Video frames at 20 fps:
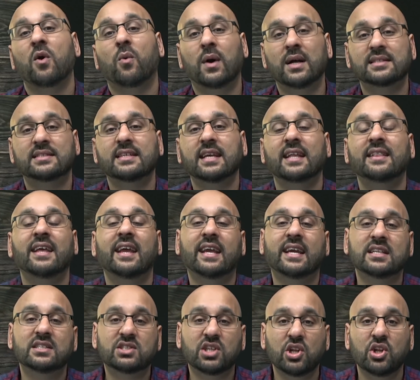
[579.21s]
once again, they
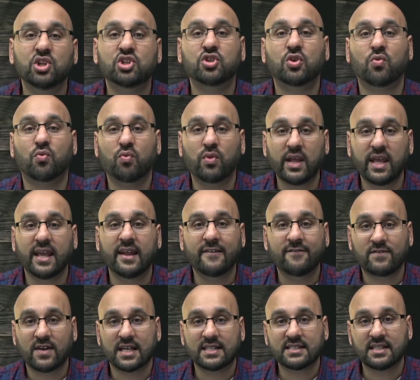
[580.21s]
continue to
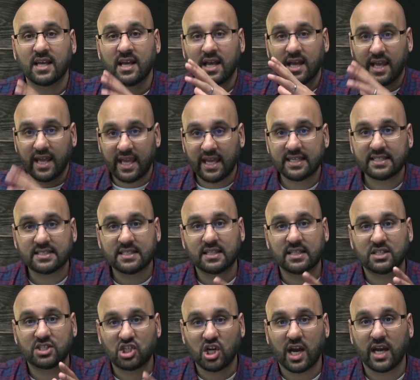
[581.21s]
reinvest into the
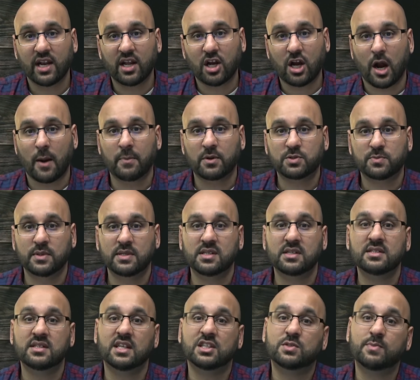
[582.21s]
China commerce business,
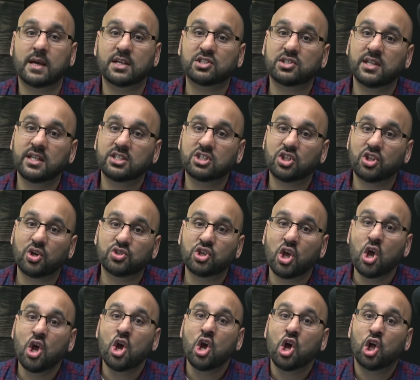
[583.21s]
especially into those
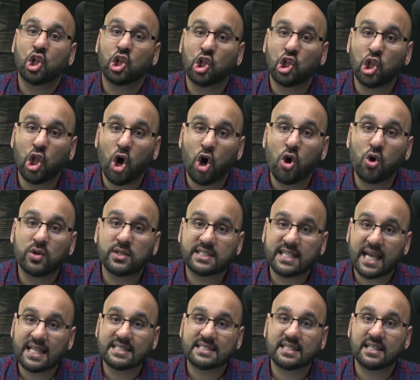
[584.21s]
low
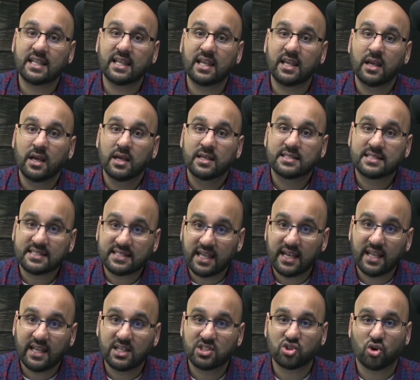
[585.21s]
density
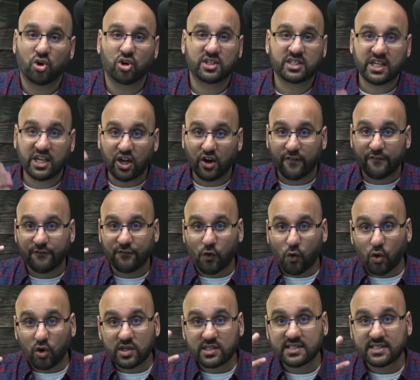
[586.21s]
cities or tier
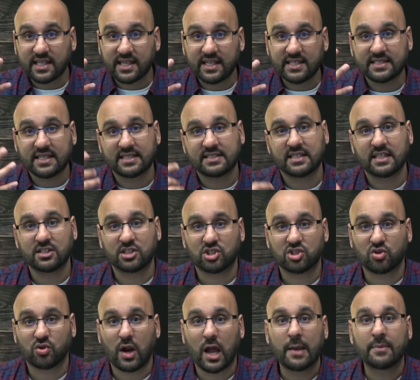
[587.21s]
4 cities as they
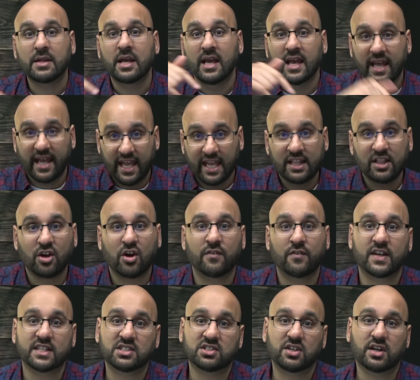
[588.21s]
described in their
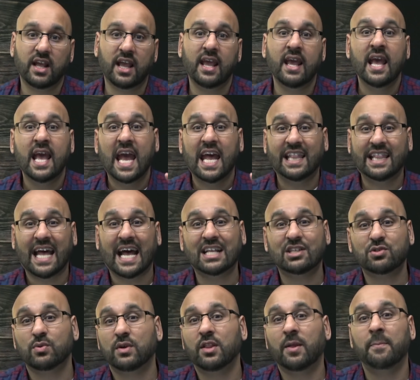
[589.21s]
investor day. And
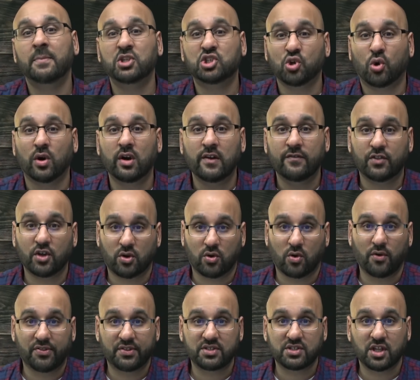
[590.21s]
that's where the majority of the
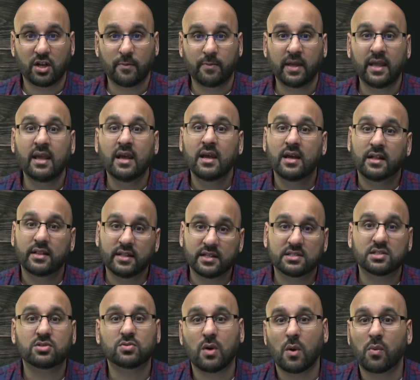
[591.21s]
growth is going to be. This
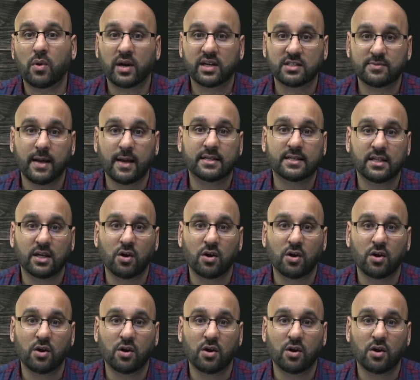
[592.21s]
is what we're expecting